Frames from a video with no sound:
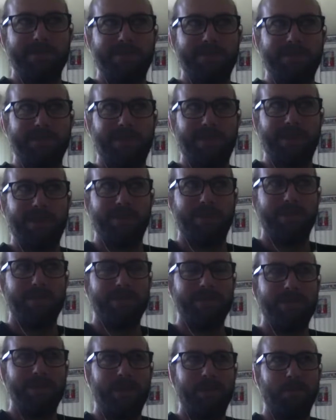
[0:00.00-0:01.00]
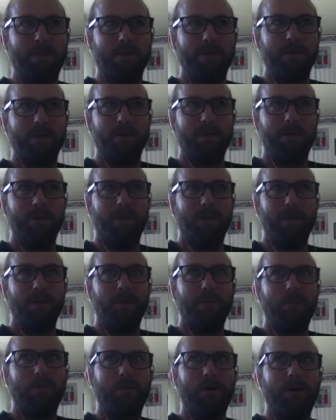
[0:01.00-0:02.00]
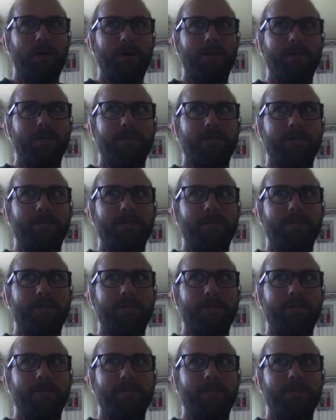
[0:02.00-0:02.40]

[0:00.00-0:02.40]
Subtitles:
I could, go to the skate park. But